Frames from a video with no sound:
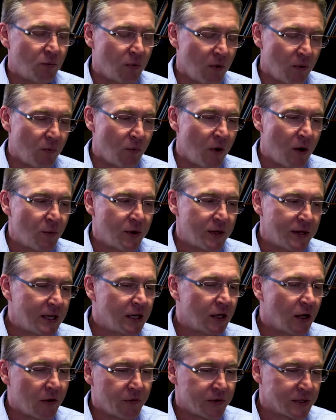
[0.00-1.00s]
What we
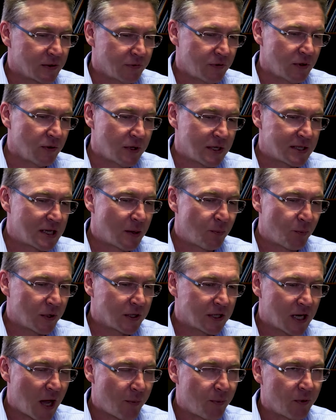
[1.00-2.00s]
think of as a very separate
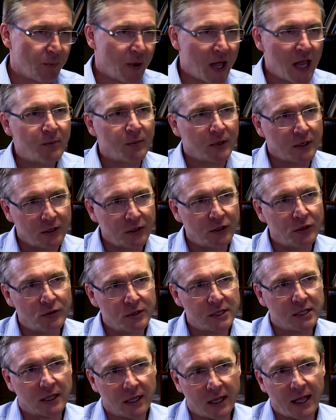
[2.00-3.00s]
type of payment,
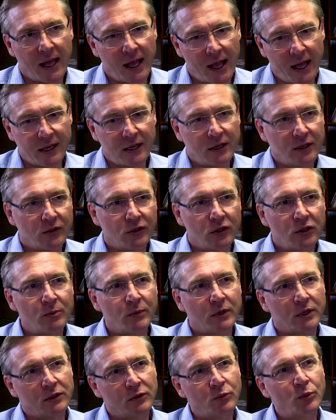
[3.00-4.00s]
using a card in a
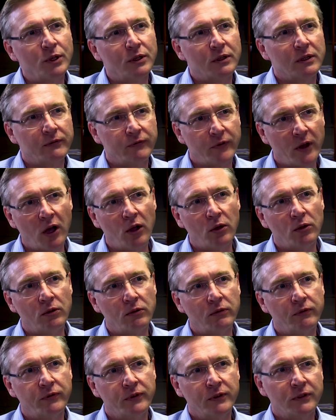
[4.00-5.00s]
terminal, will
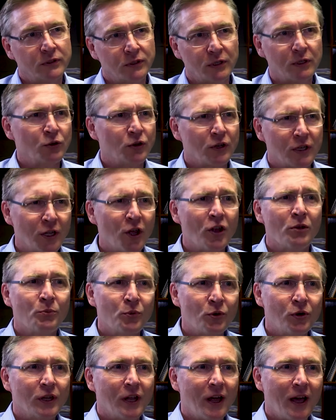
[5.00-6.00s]
evolve to look a lot
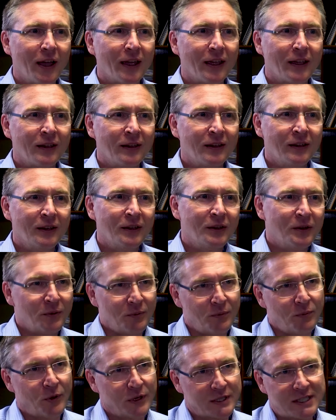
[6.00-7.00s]
more like
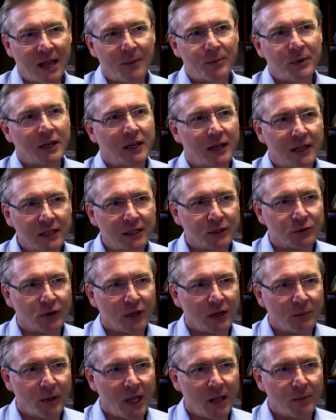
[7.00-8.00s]
what's happening in
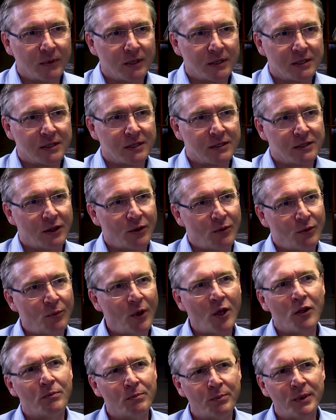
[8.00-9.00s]
electronic payments. So it
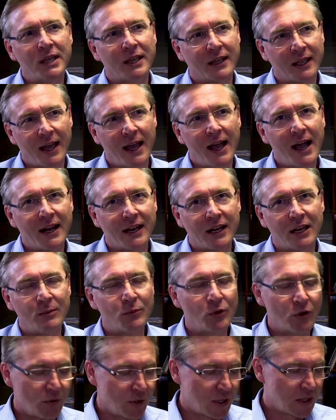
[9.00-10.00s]
won't be a card
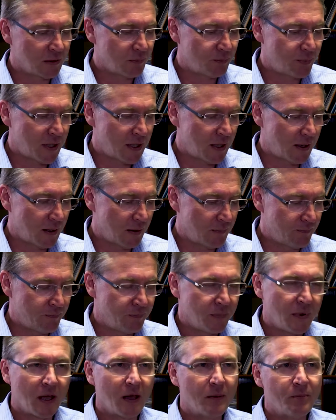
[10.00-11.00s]
anymore, it'll be a
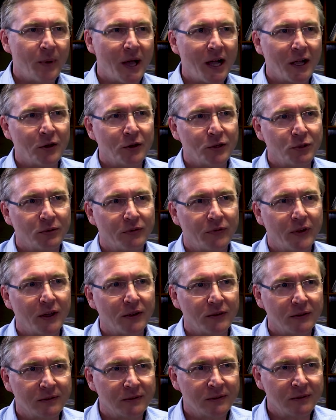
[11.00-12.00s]
bug on your
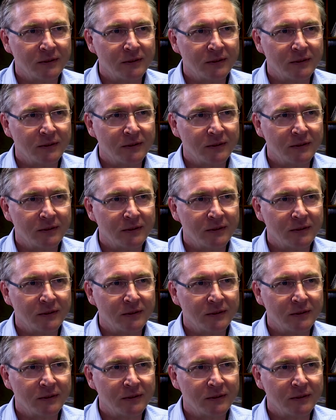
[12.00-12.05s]
phone.